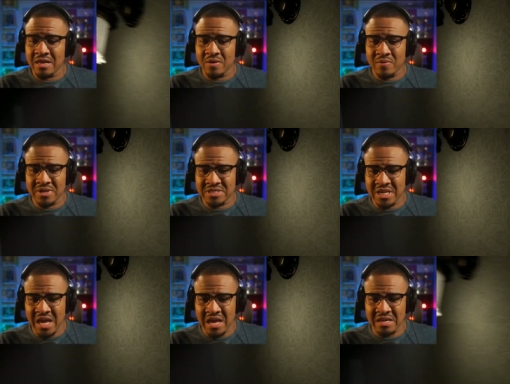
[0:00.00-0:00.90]
What is
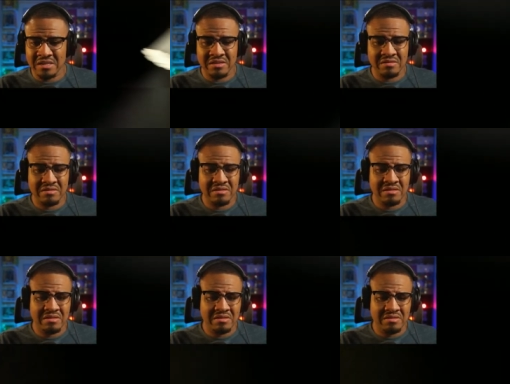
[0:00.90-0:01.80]
that?
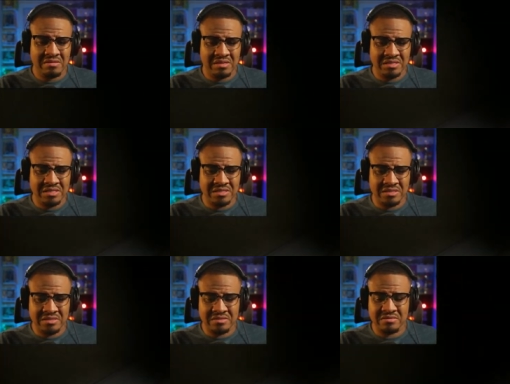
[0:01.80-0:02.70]
This
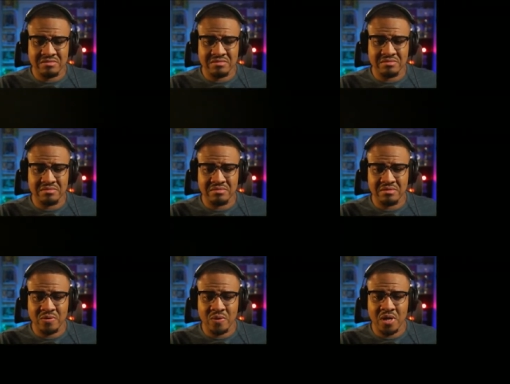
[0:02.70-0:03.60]
is
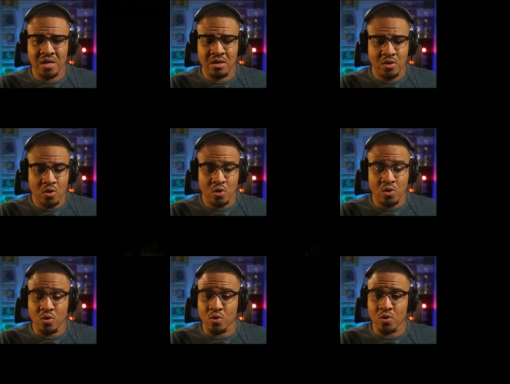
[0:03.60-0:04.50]
okay.
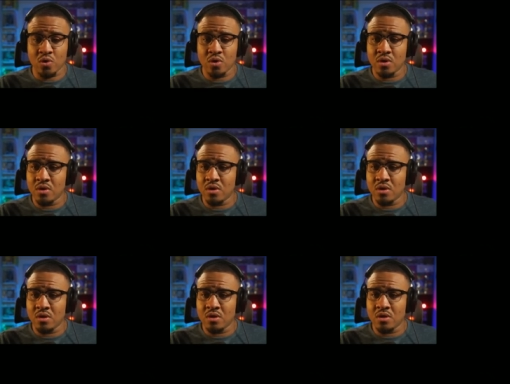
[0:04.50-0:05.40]
Ooh.
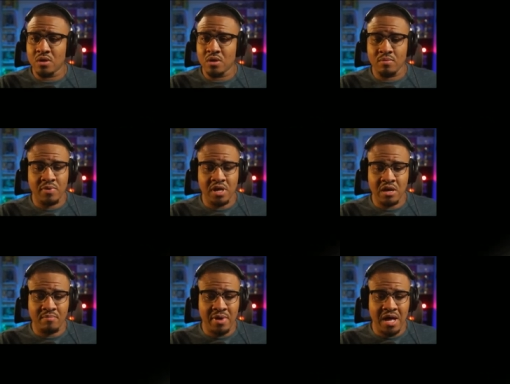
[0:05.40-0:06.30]
Pick
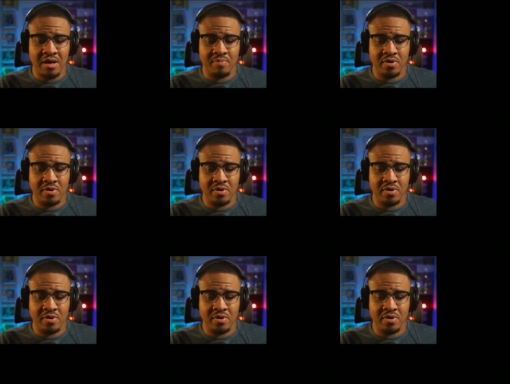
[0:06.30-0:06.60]
up mop.